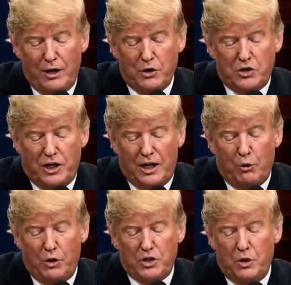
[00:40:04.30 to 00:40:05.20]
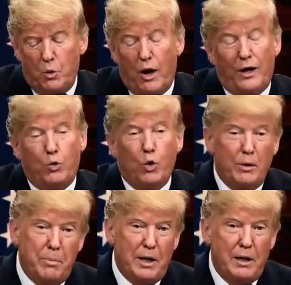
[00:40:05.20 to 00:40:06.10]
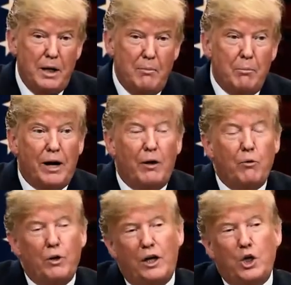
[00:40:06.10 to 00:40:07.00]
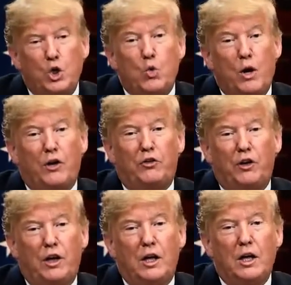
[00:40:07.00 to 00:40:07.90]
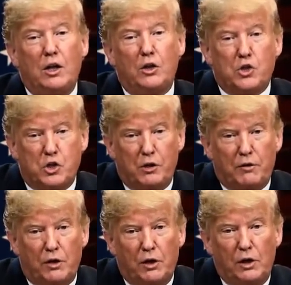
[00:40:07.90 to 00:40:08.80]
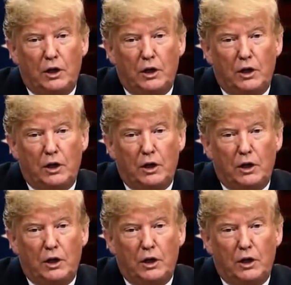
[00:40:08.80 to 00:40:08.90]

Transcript: I don't see any reason why it would be, but I really do want to see the server.